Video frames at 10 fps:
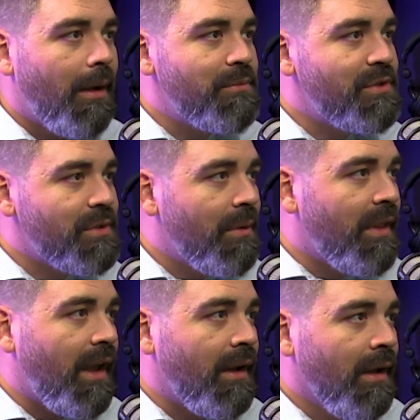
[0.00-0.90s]
So
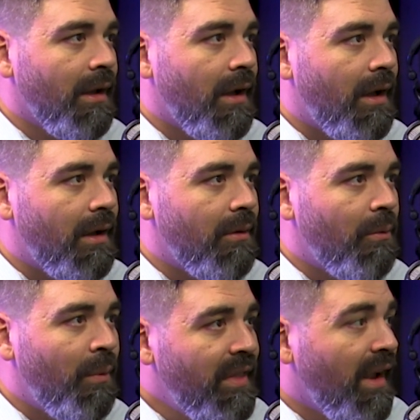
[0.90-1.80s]
that
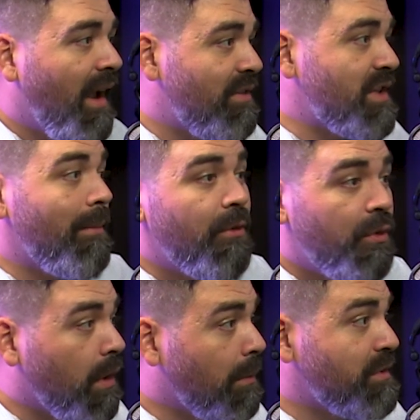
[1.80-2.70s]
when they have a time of
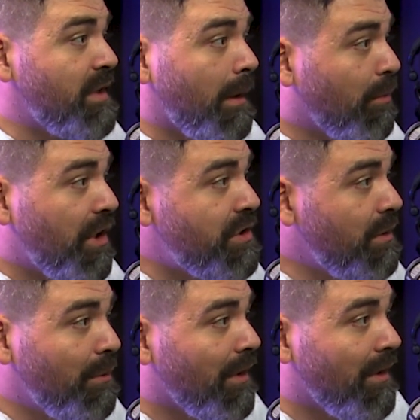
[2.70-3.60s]
incredible
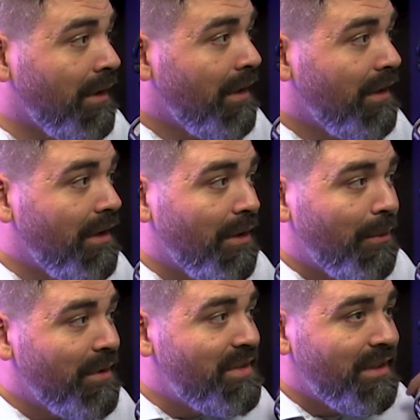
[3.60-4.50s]
celebration where,
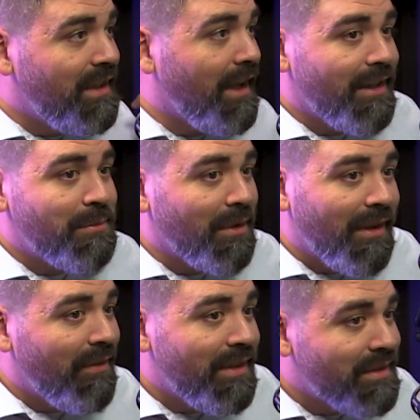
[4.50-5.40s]
we see God's
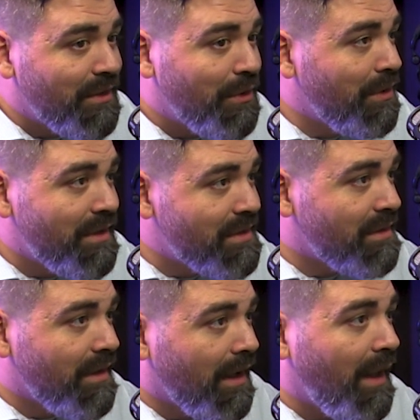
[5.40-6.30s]
belovedness and
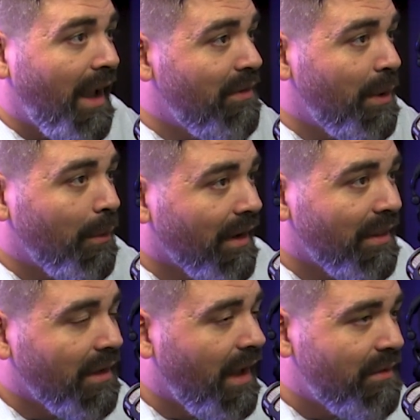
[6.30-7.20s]
goodness alive and at work
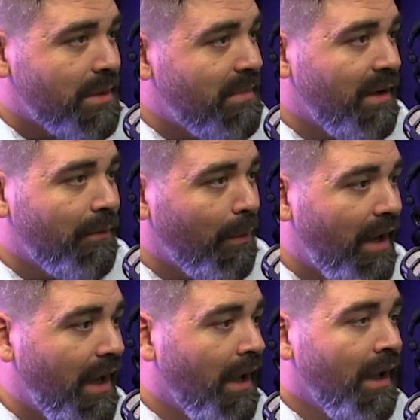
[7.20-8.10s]
in their lives in a meaningful
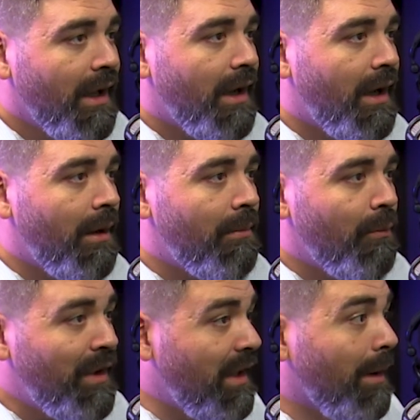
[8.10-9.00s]
way,
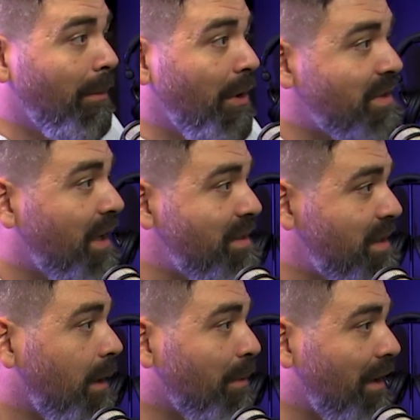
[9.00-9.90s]
we can come alongside and
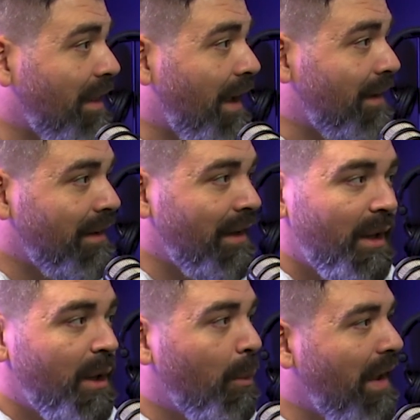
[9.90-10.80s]
celebrate that
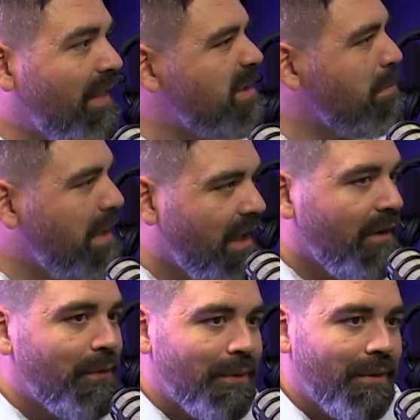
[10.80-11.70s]
in a way that's
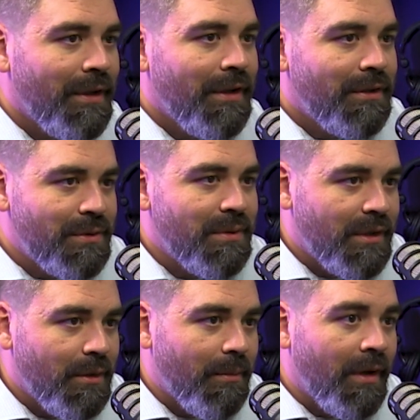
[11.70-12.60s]
meaningful to the
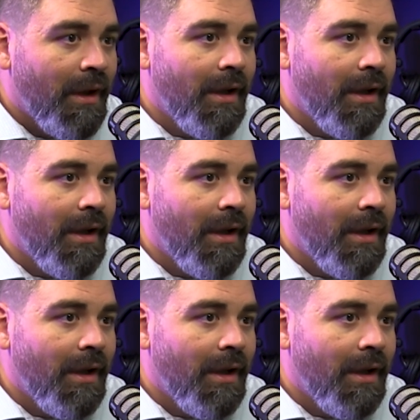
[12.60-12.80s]
human